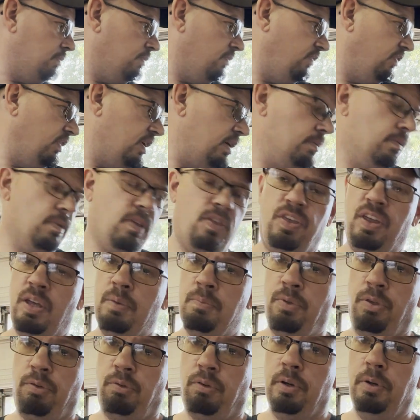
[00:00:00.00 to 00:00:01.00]
theme
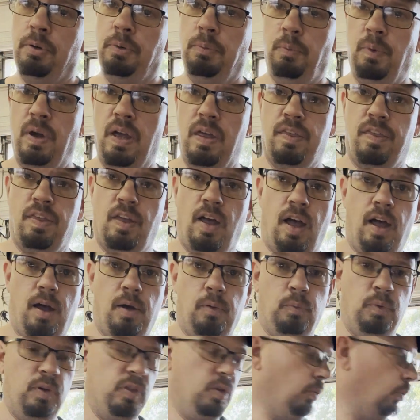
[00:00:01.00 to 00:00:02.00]
through with
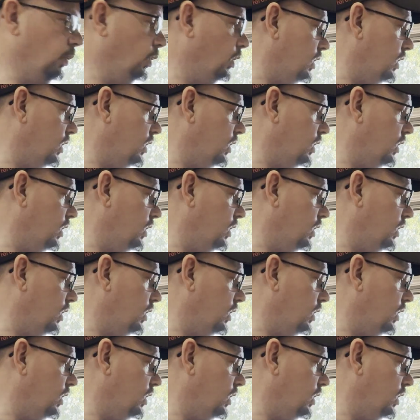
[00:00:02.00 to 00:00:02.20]
the wood